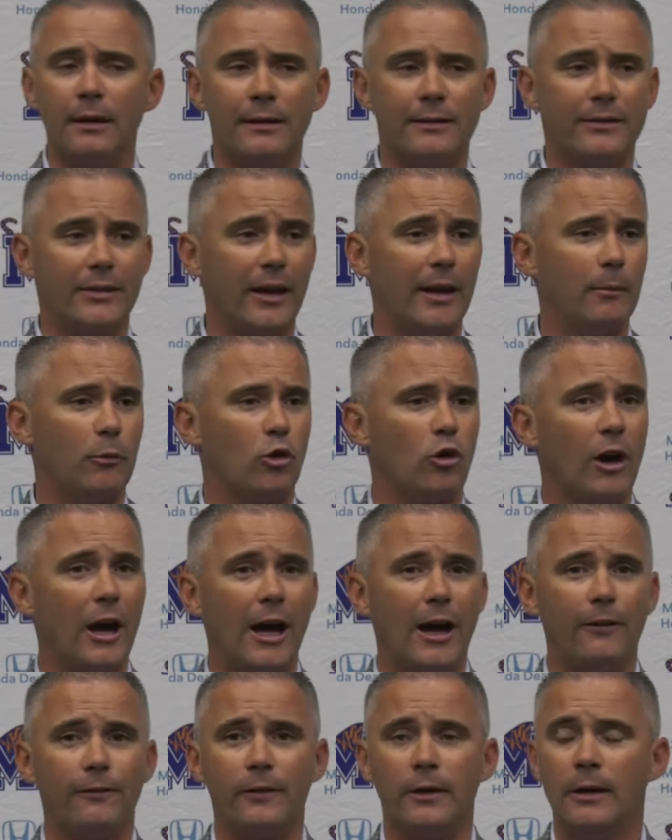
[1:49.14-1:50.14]
Sam
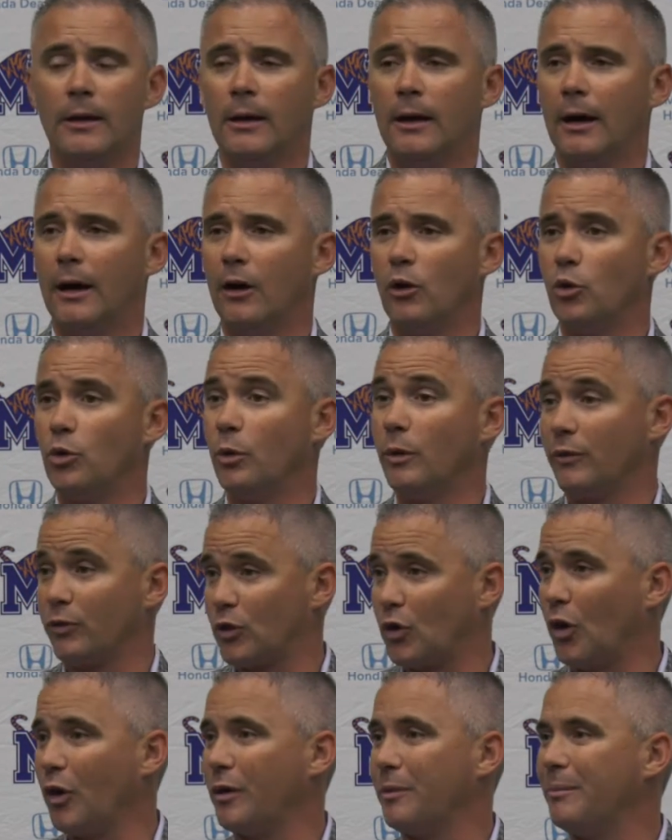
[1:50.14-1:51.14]
Kraft, who have
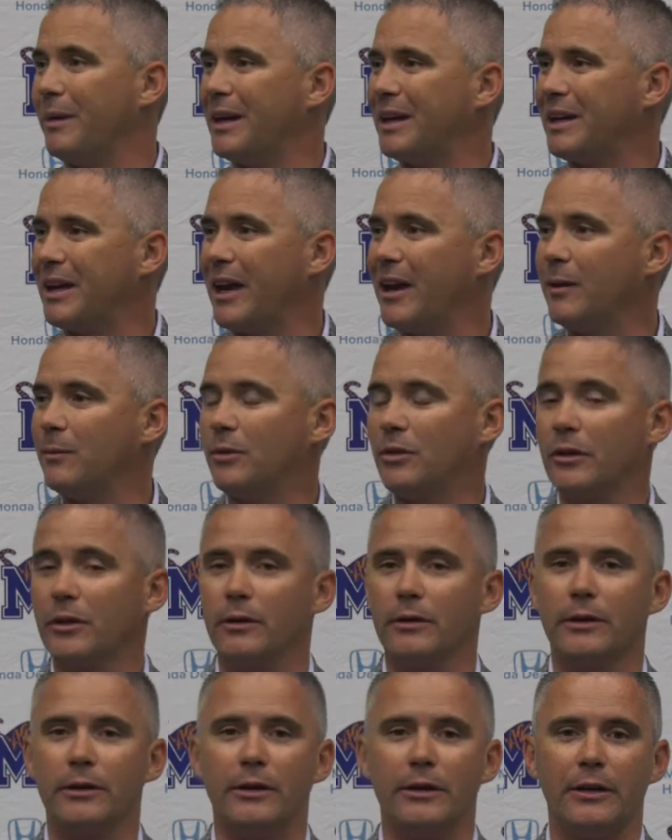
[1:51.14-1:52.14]
started many games
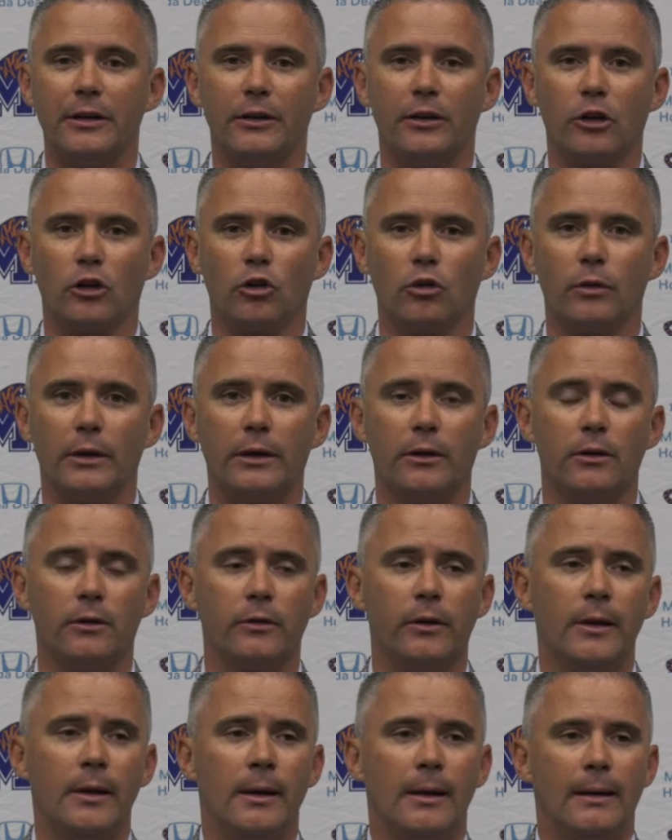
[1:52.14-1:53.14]
here in their
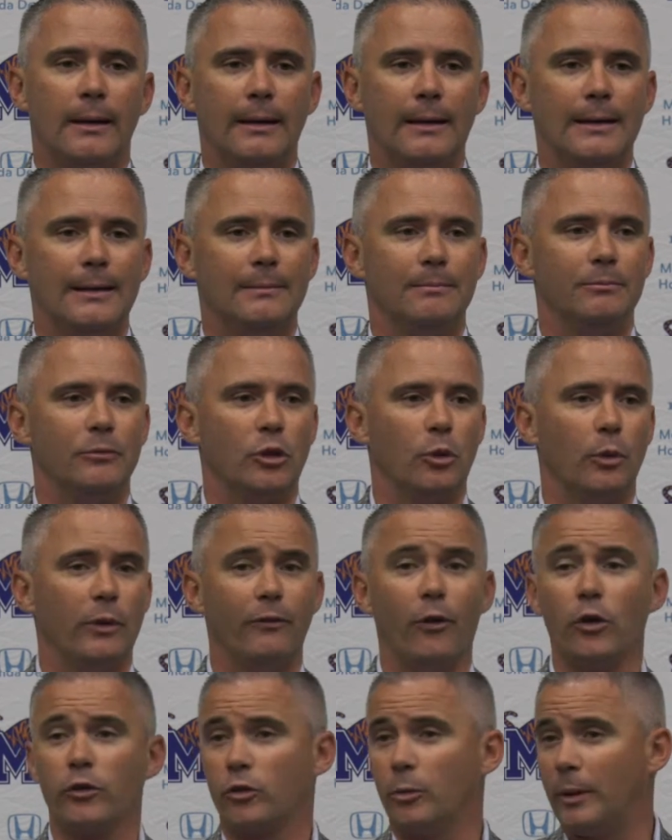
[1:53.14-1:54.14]
careers.
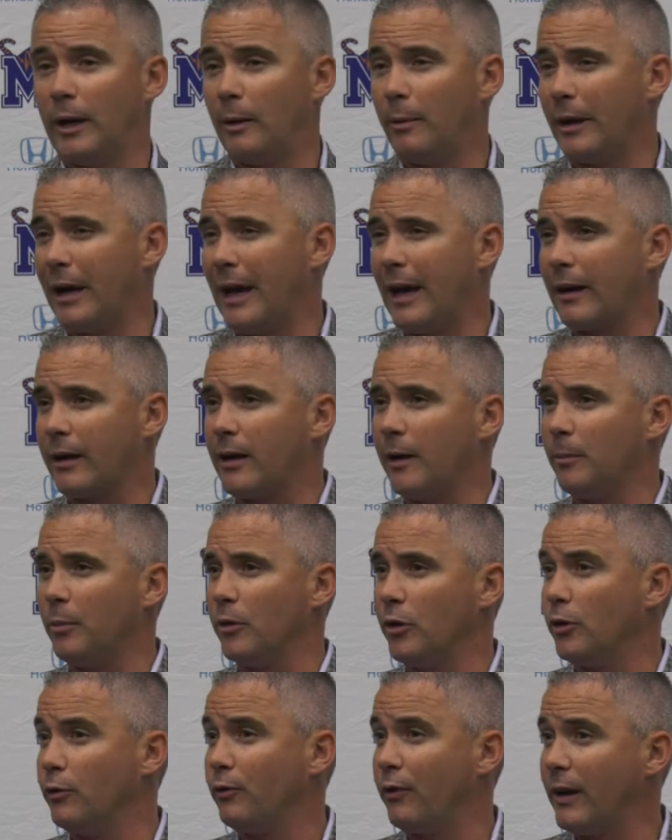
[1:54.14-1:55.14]
We've also been able to add a
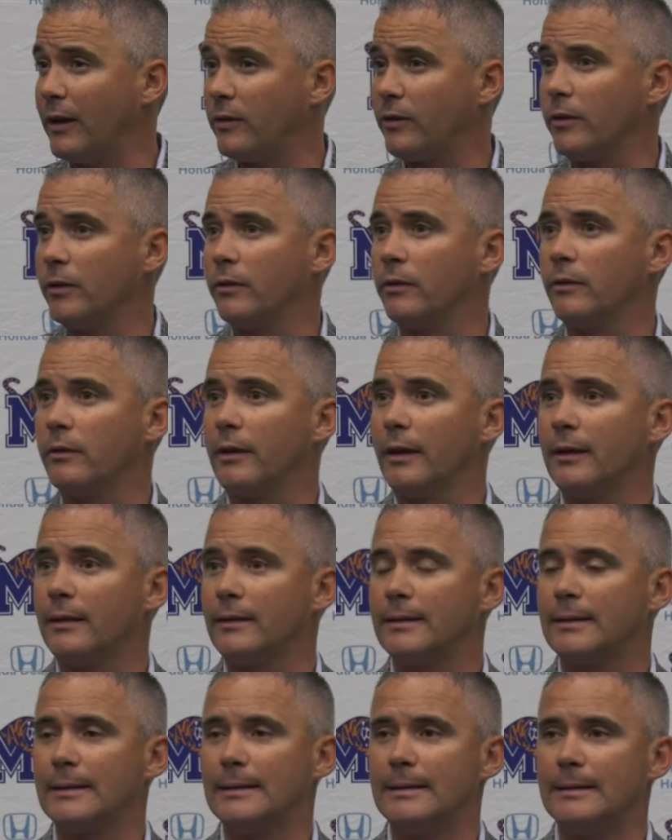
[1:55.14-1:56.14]
couple new faces
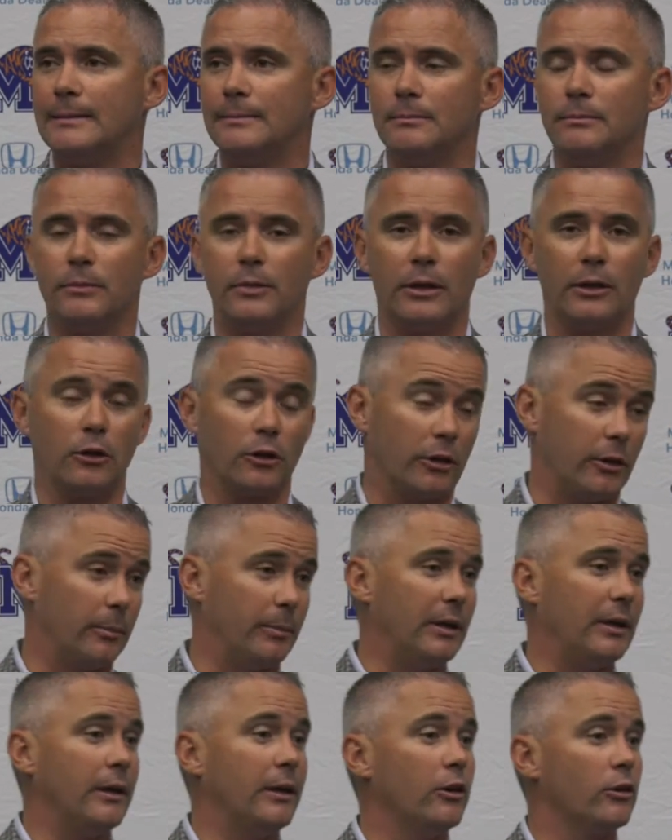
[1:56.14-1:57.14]
that are going to
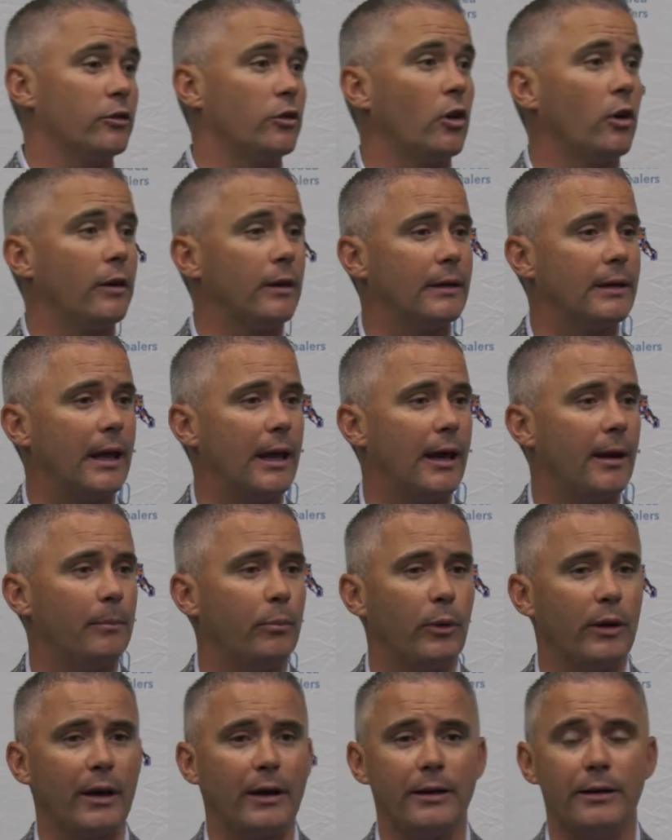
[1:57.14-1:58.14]
be here starting
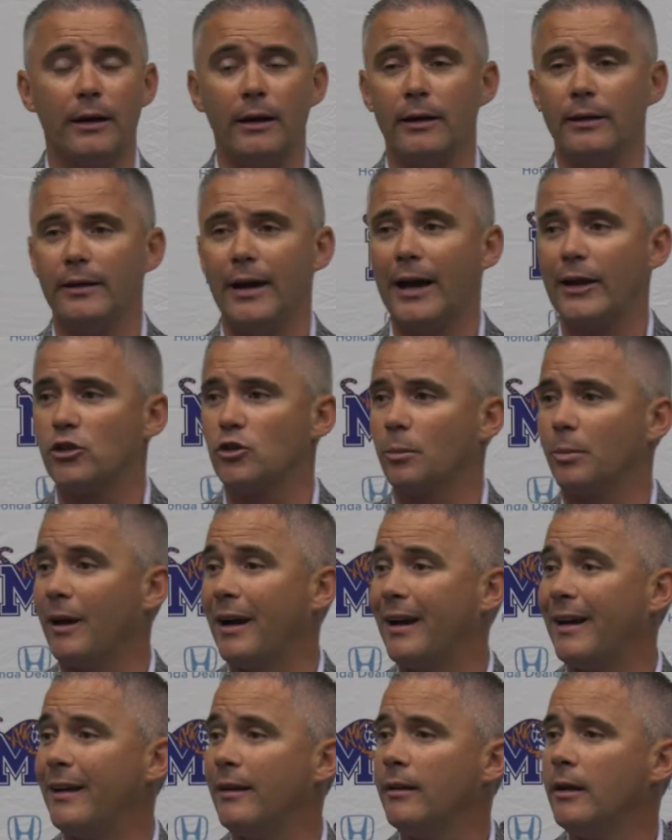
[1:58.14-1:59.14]
camp. We got Nigel
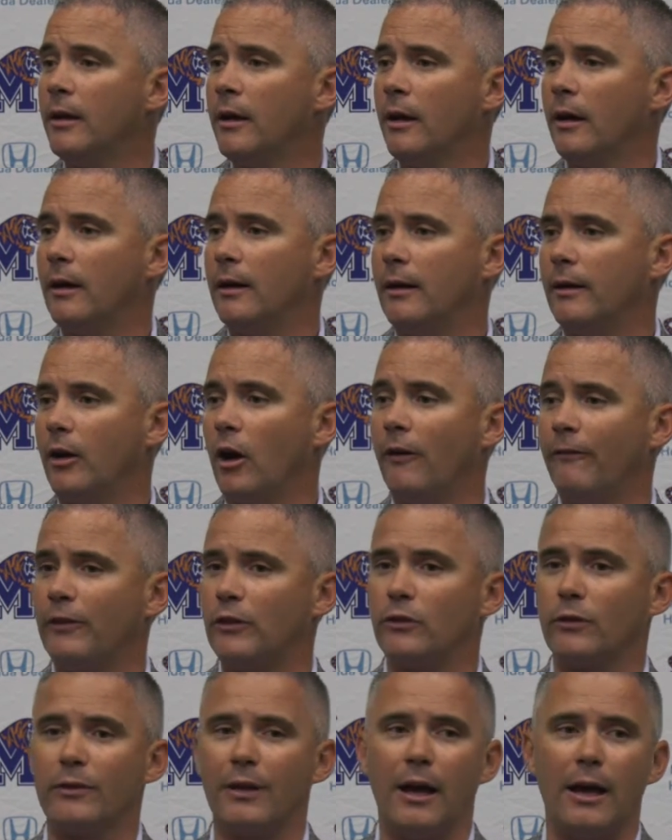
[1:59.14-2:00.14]
Brannon, an
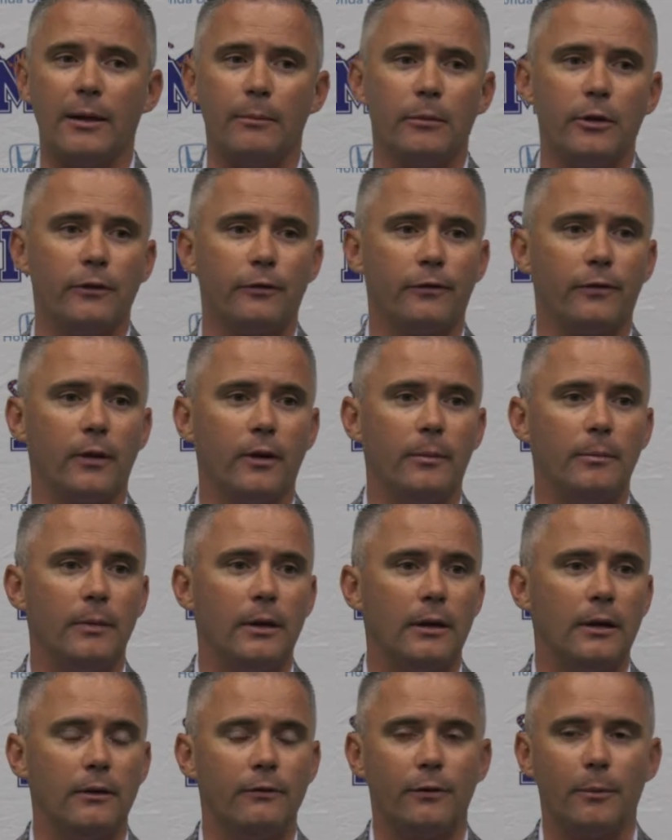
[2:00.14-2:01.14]
offensive lineman from
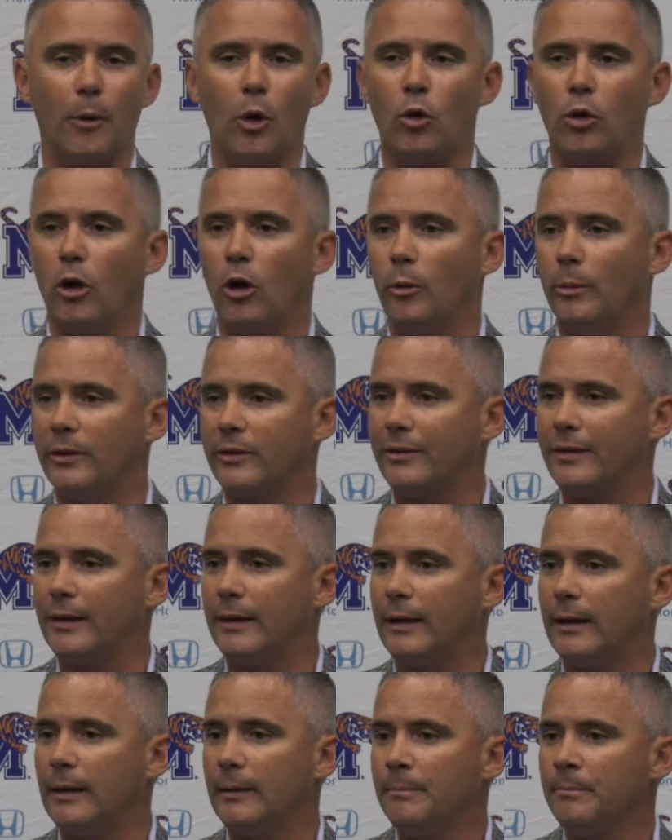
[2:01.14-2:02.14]
Oklahoma
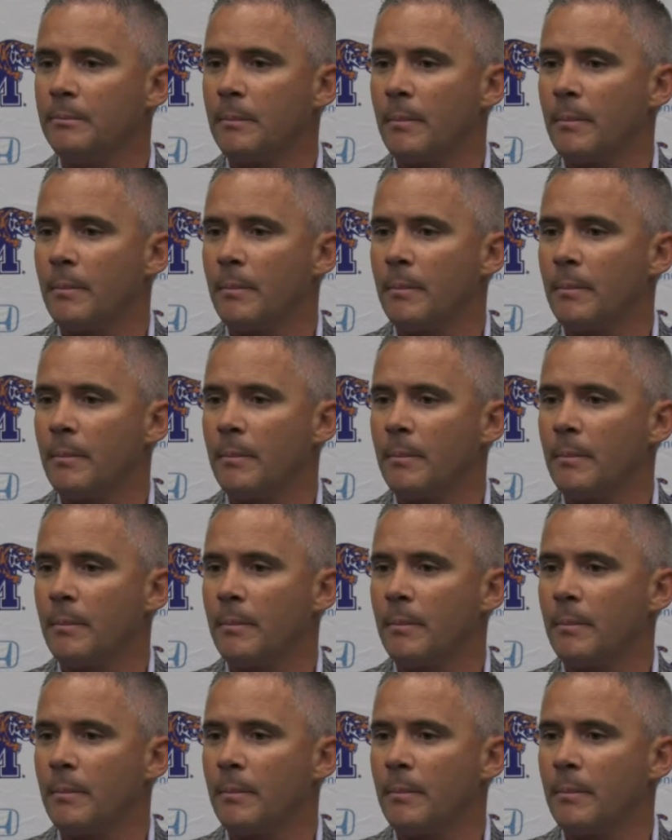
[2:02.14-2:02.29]
City,